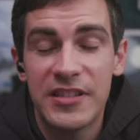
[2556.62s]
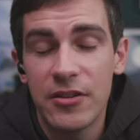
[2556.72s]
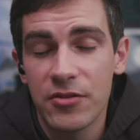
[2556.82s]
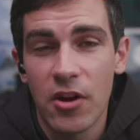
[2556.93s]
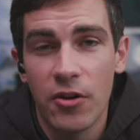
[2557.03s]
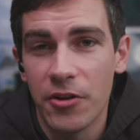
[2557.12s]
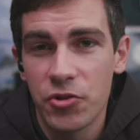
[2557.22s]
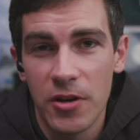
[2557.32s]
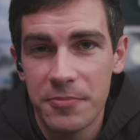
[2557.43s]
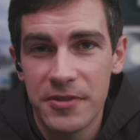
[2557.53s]
Tito's one day. Going on
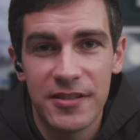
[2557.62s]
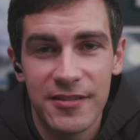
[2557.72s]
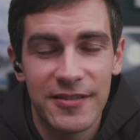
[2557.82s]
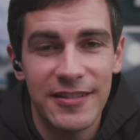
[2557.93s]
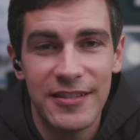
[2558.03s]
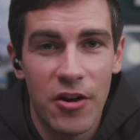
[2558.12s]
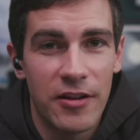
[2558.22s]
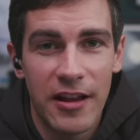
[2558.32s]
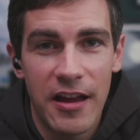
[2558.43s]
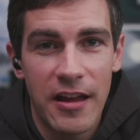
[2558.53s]
trips. You know,
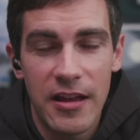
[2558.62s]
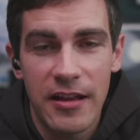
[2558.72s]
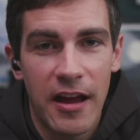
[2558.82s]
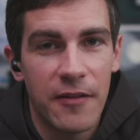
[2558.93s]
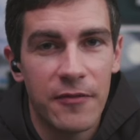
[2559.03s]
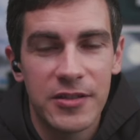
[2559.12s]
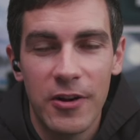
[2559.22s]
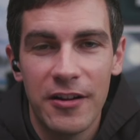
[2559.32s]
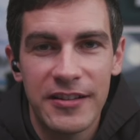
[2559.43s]
and I have as well.